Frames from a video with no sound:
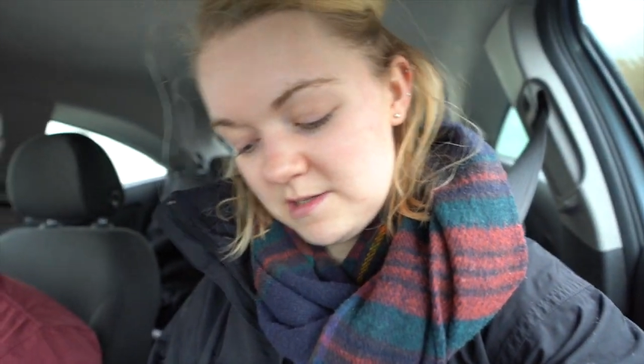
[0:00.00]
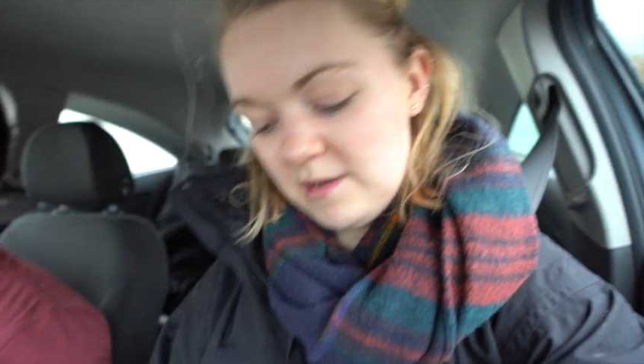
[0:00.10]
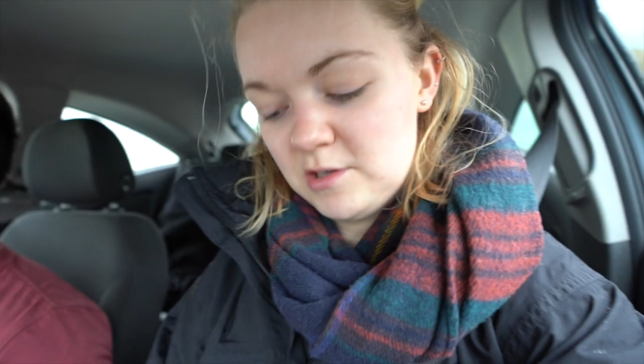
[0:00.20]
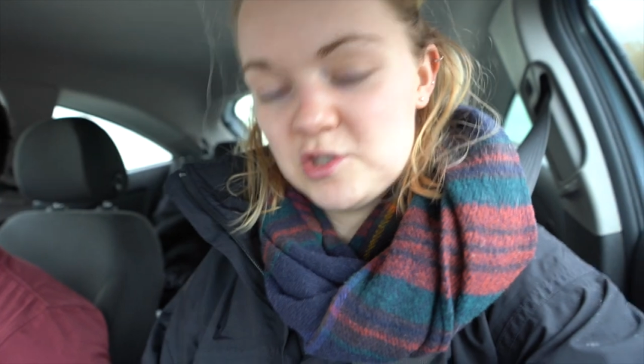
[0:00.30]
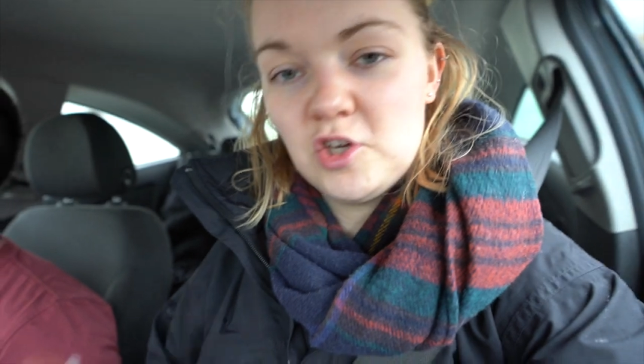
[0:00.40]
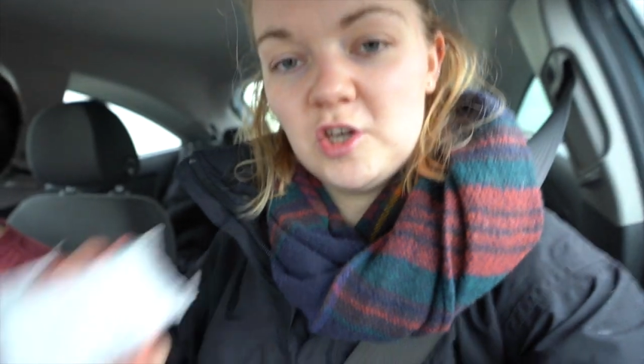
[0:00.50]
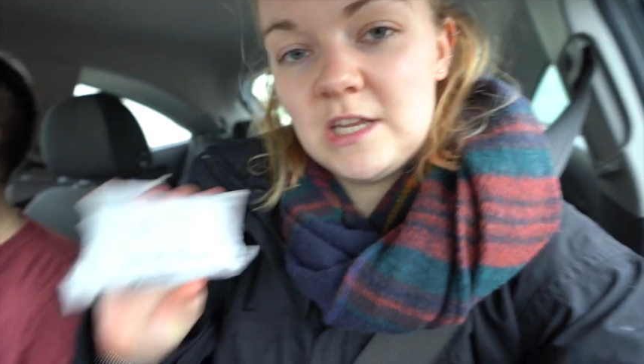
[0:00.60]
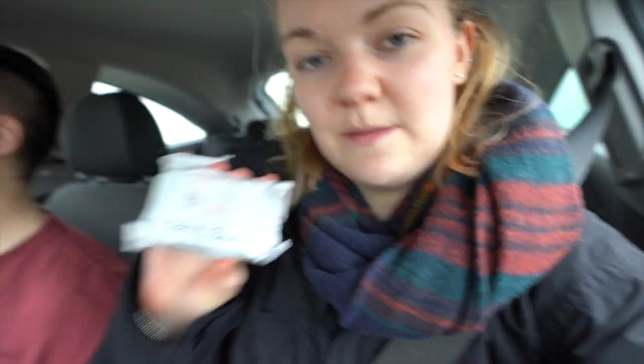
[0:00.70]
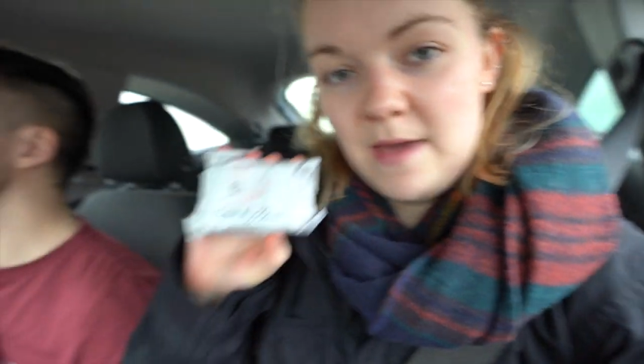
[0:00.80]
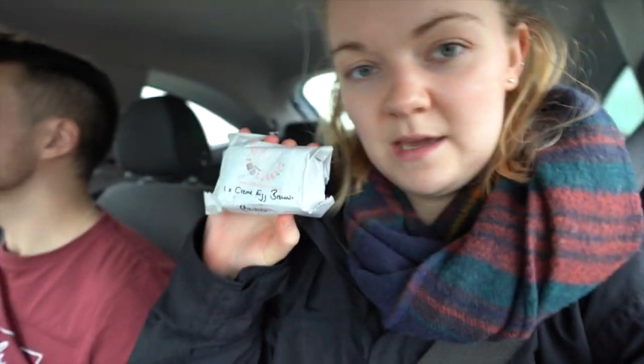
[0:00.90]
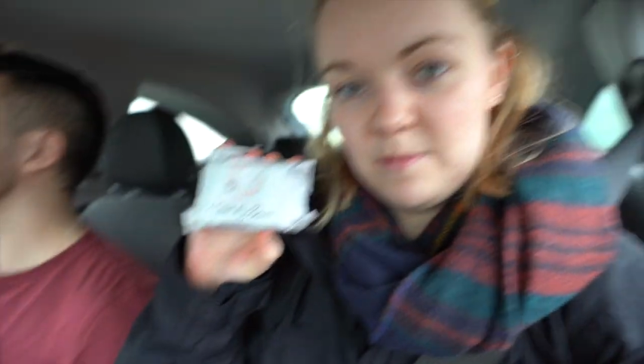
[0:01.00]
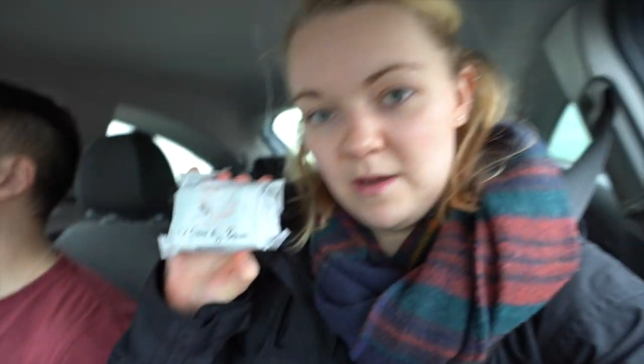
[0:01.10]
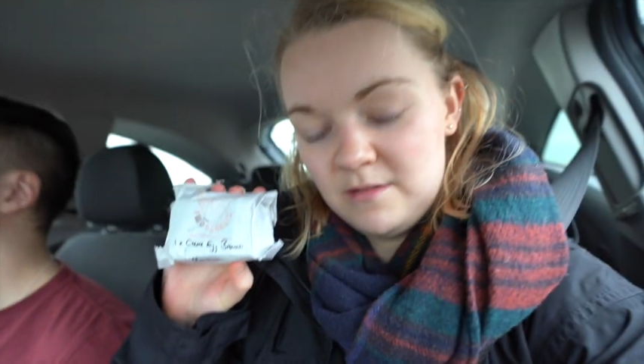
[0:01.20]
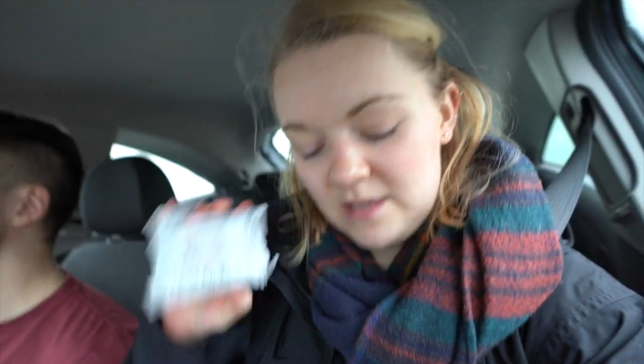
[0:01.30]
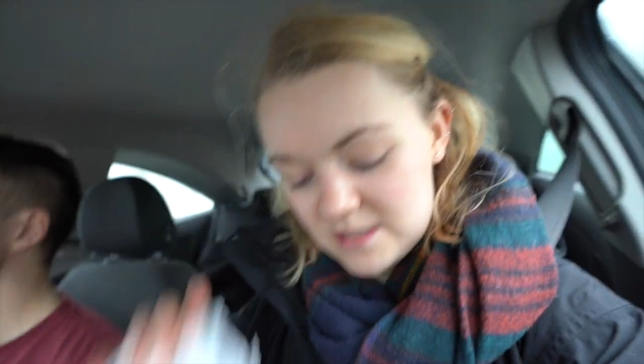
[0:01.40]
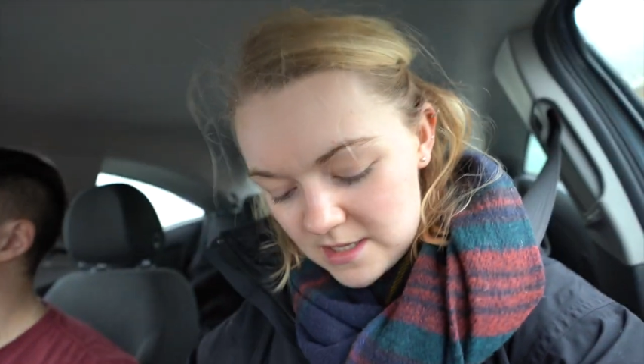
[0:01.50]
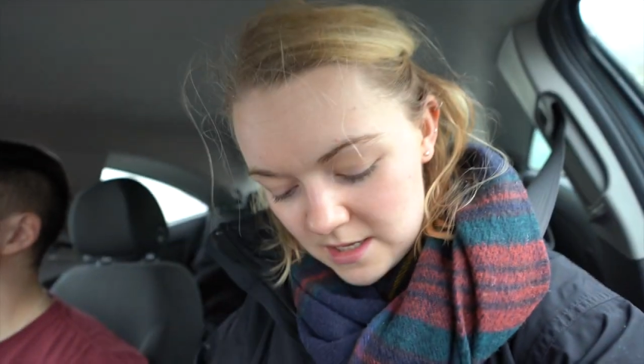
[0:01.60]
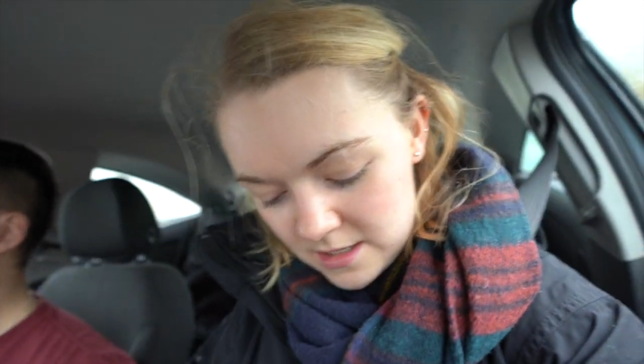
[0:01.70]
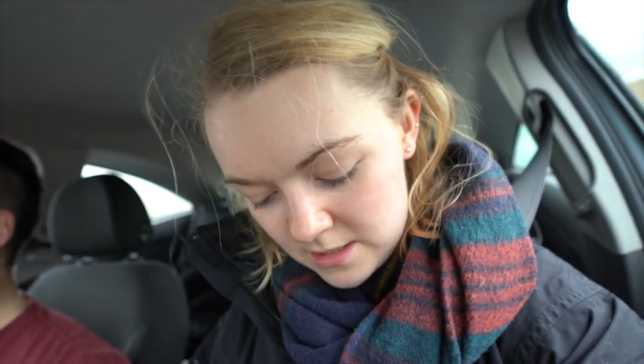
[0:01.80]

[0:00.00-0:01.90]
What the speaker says: So I got two cream egg brownies